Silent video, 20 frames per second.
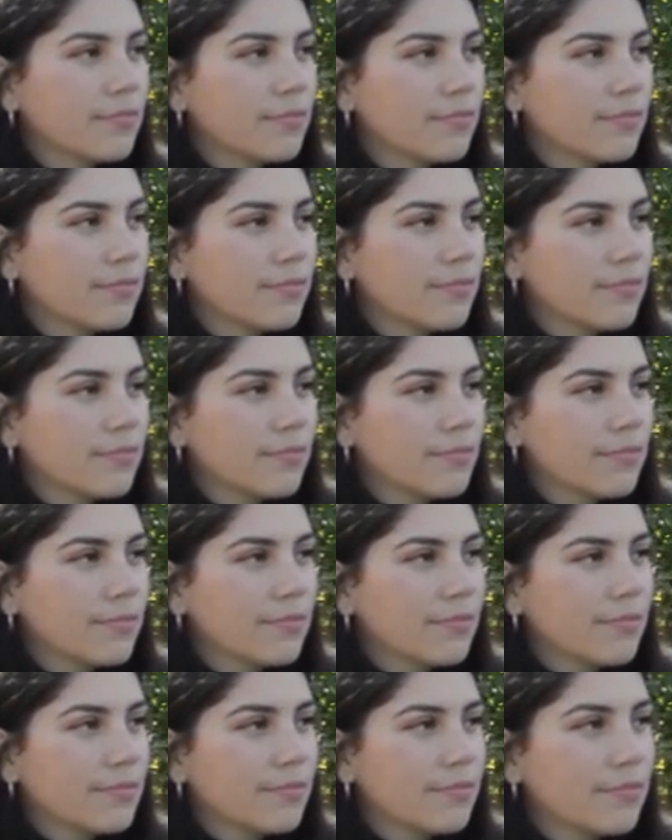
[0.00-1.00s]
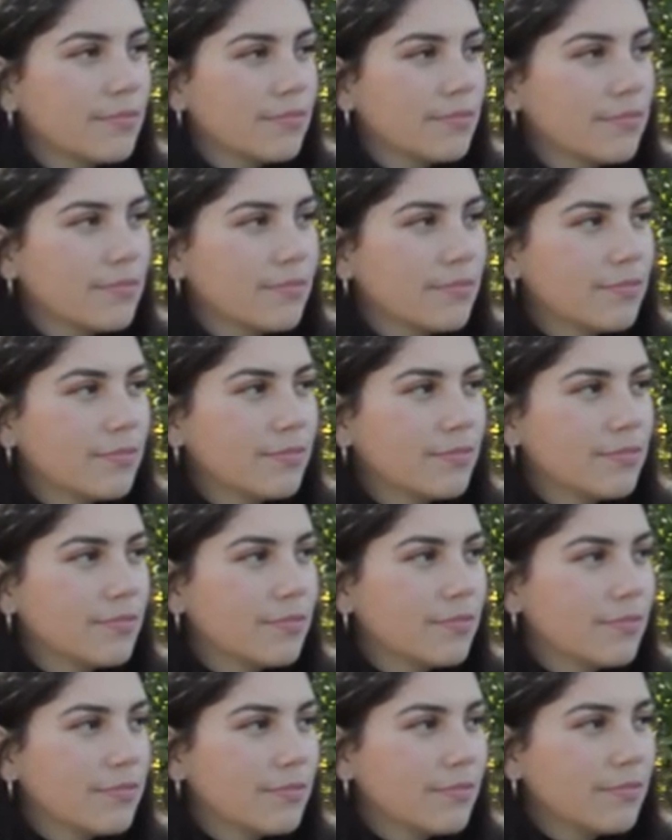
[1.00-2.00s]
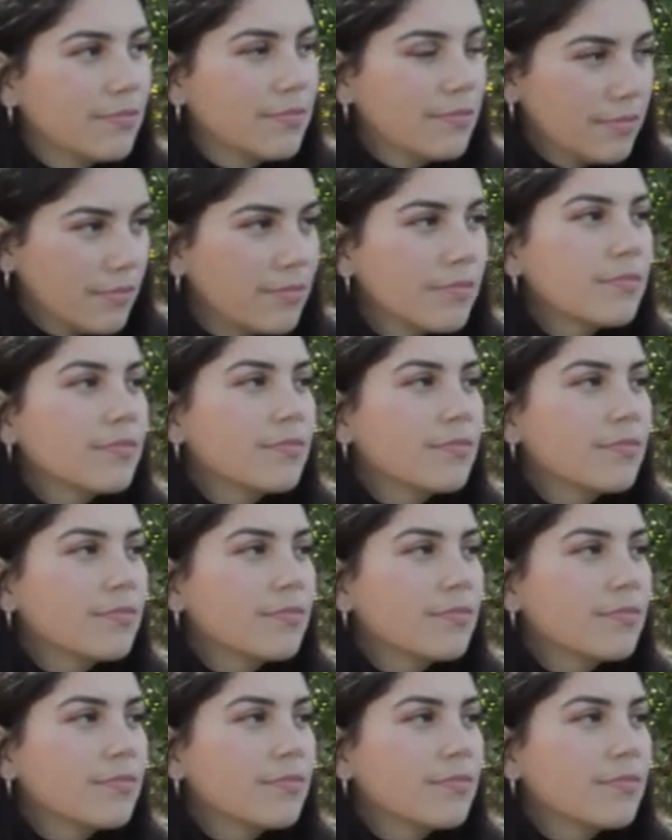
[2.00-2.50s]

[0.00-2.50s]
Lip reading: This person isn't speaking.